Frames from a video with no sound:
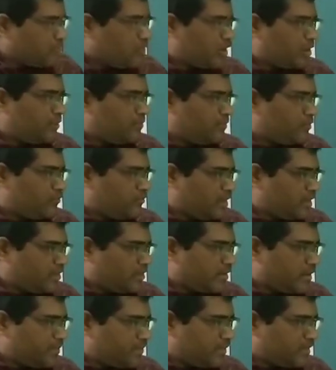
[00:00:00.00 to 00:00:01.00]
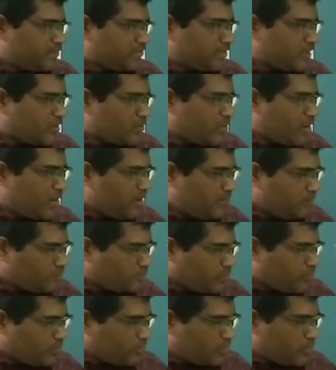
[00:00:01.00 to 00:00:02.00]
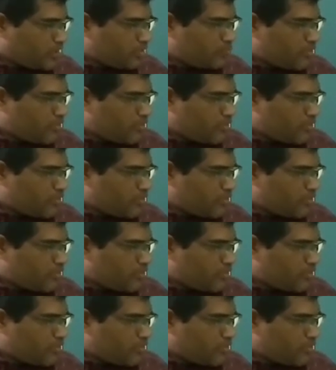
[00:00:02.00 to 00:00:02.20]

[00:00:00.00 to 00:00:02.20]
column you make, temperature column. So the